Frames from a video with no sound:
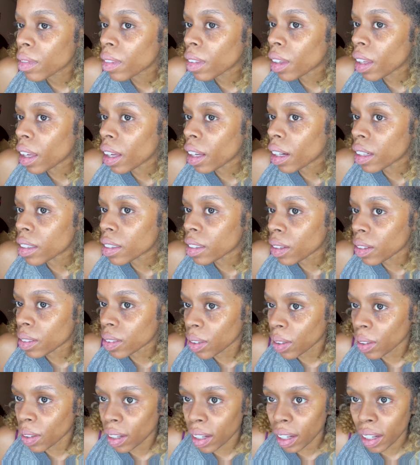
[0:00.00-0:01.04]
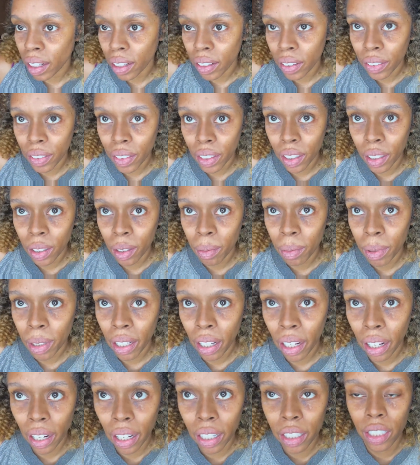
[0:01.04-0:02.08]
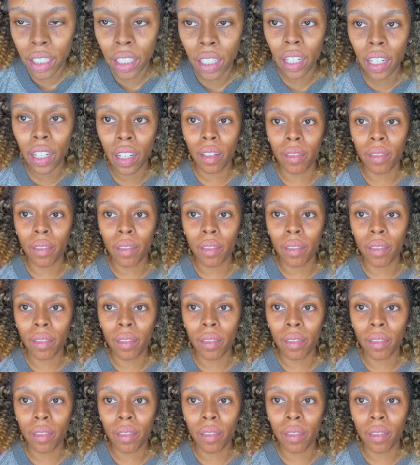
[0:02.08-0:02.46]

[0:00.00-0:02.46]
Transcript: And it's also kind of a little bit ashy.